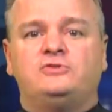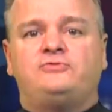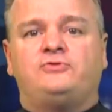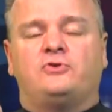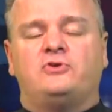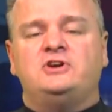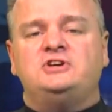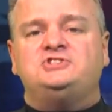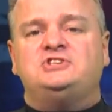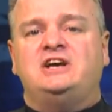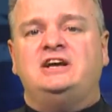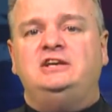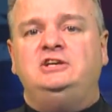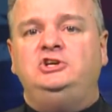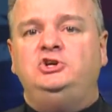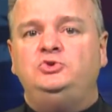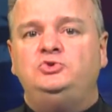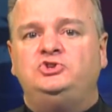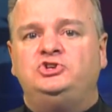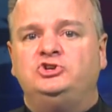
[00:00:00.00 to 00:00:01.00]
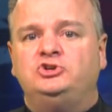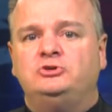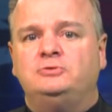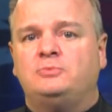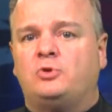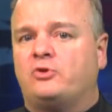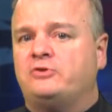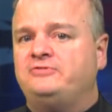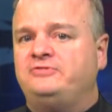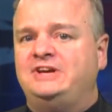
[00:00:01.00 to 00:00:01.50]
for us on YouTube
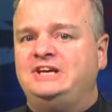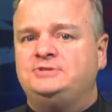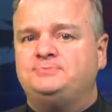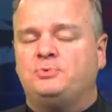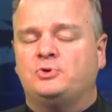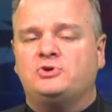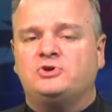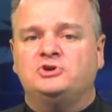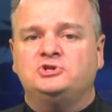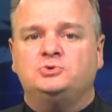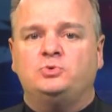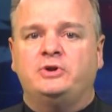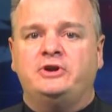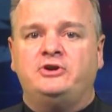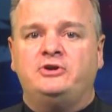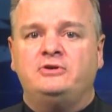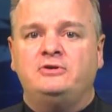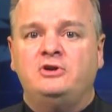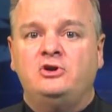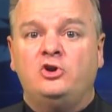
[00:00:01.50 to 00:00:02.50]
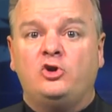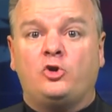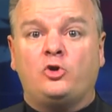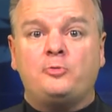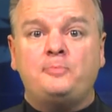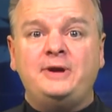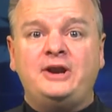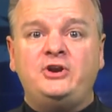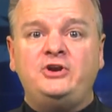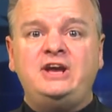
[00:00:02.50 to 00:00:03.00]
or Facebook or Twitter, or
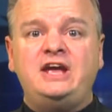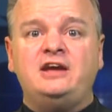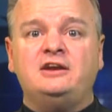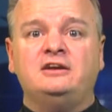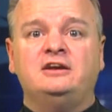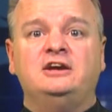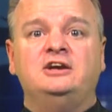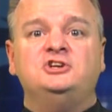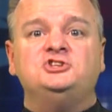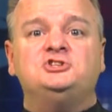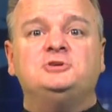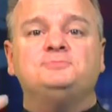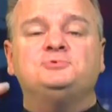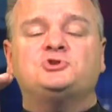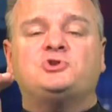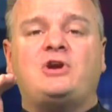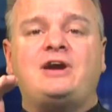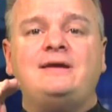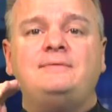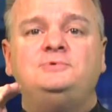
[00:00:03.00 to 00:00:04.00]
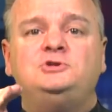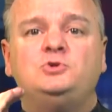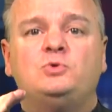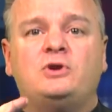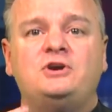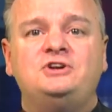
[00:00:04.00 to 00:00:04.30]
better yet, subscribe to our